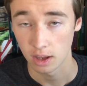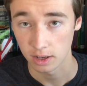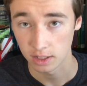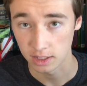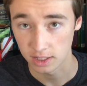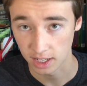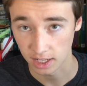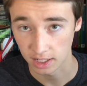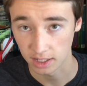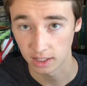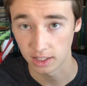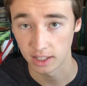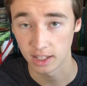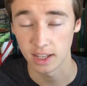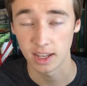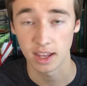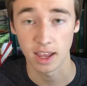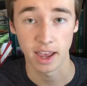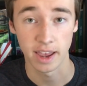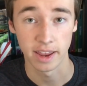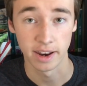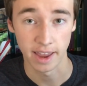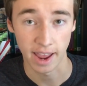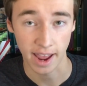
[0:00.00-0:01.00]
deadly,
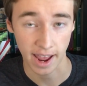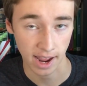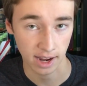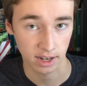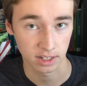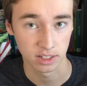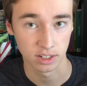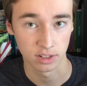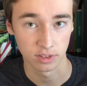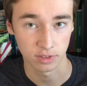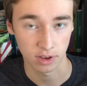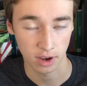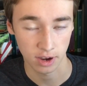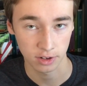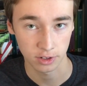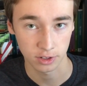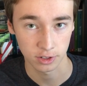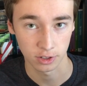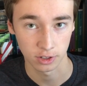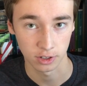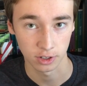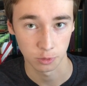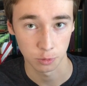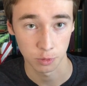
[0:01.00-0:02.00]
and active
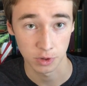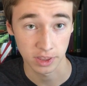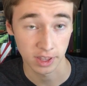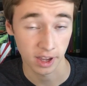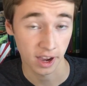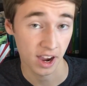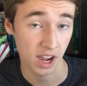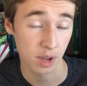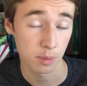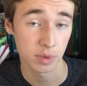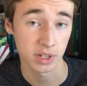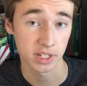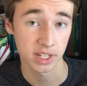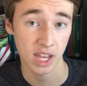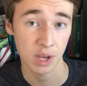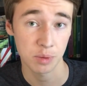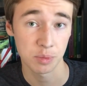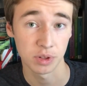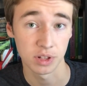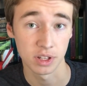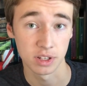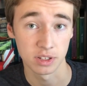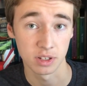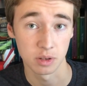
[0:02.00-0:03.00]
hunter with a high
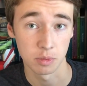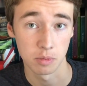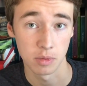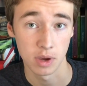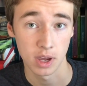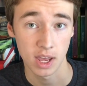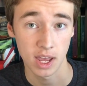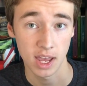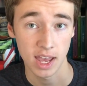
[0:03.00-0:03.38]
metabolism,